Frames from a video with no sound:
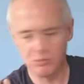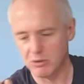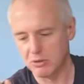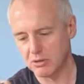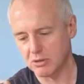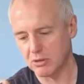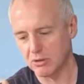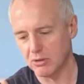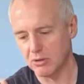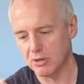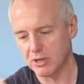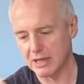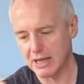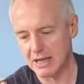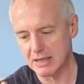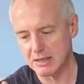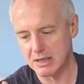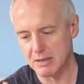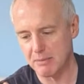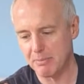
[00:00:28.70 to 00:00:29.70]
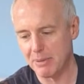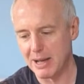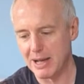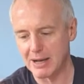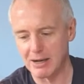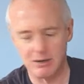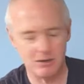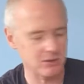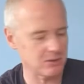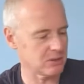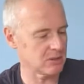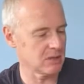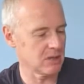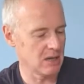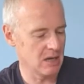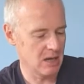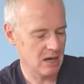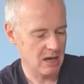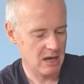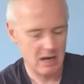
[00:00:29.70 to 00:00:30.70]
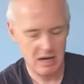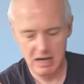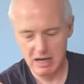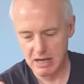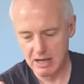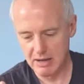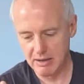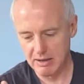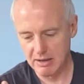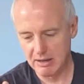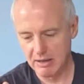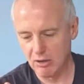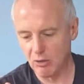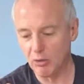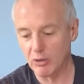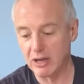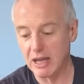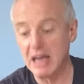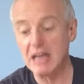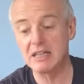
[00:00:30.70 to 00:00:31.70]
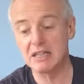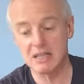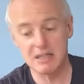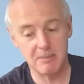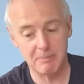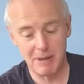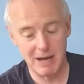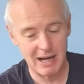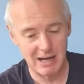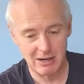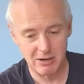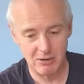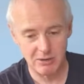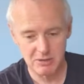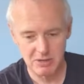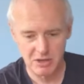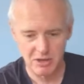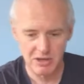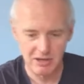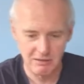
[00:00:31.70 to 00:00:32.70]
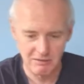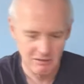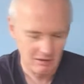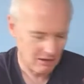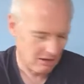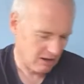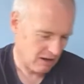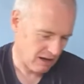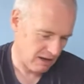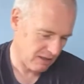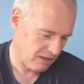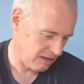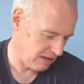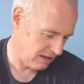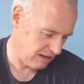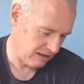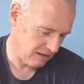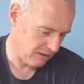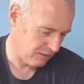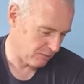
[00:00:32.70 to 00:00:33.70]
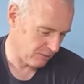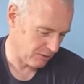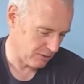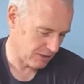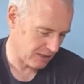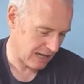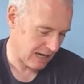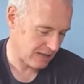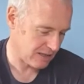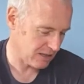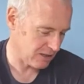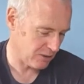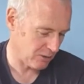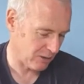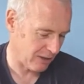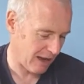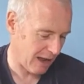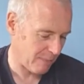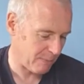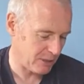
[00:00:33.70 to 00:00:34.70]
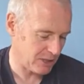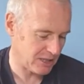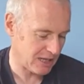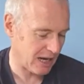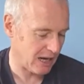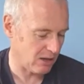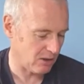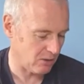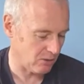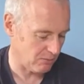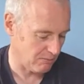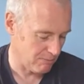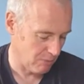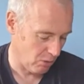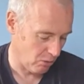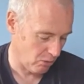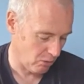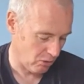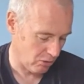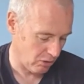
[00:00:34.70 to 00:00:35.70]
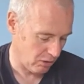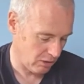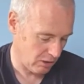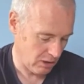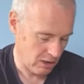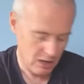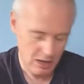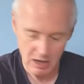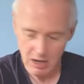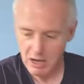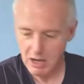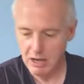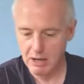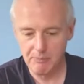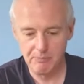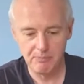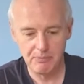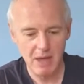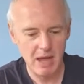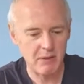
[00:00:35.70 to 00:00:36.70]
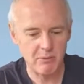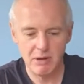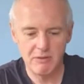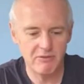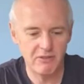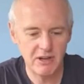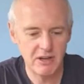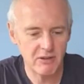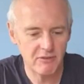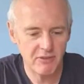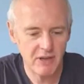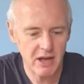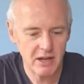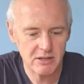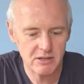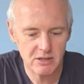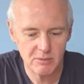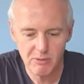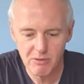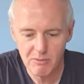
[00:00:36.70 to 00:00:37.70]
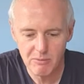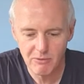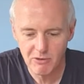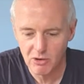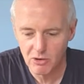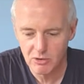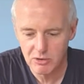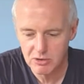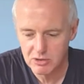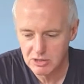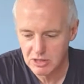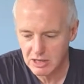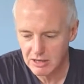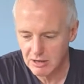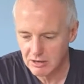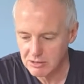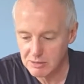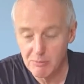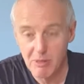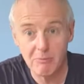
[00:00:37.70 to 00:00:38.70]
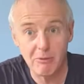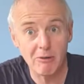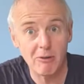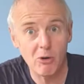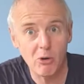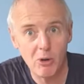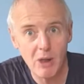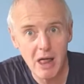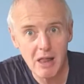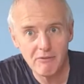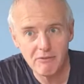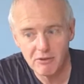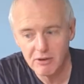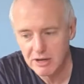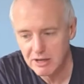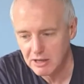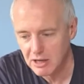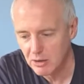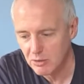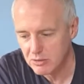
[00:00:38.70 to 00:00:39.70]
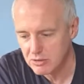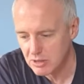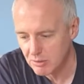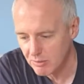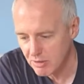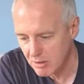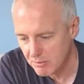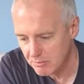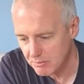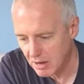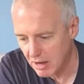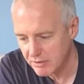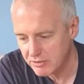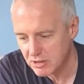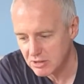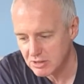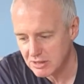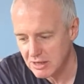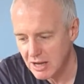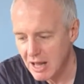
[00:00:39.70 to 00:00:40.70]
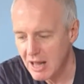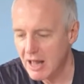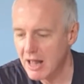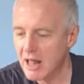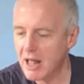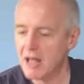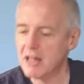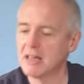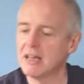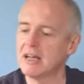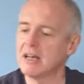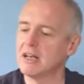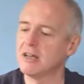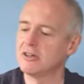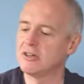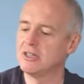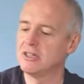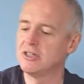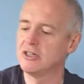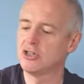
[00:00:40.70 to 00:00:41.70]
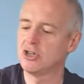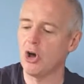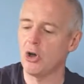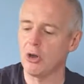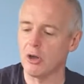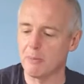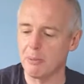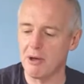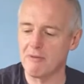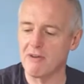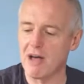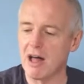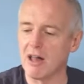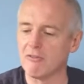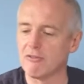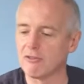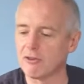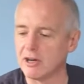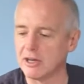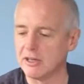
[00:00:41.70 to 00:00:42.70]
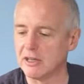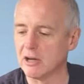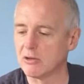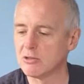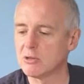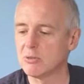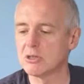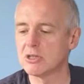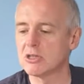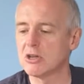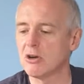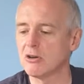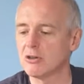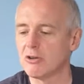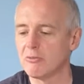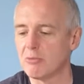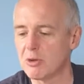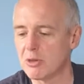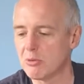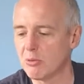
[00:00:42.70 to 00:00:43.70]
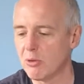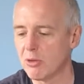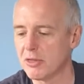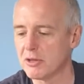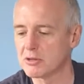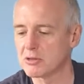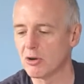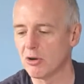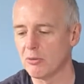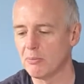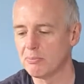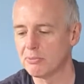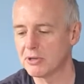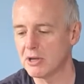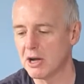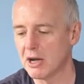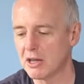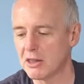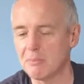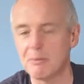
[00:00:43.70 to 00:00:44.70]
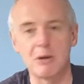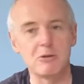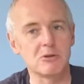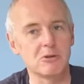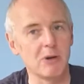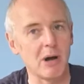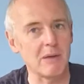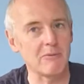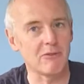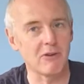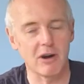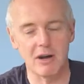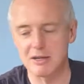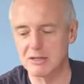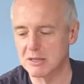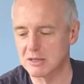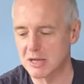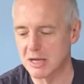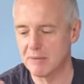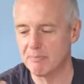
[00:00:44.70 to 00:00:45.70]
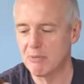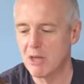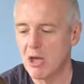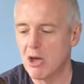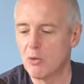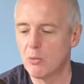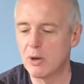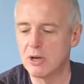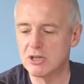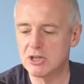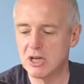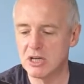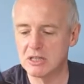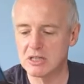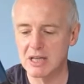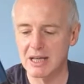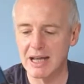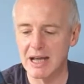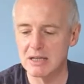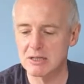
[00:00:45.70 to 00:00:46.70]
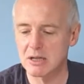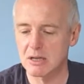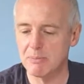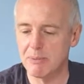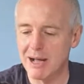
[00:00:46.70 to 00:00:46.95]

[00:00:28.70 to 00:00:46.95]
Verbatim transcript: One's called Casa de Paços, or Quinta de Paços, I think, and the other one's Casa do Capitão-mor. Um, anyway, Vinho verdes. some of them got, some of them are all Alvarinho, some of them are just a little dollop of Alvarinho. So we'll start off with the one that's got uh, the most great varieties in, which is the Casa de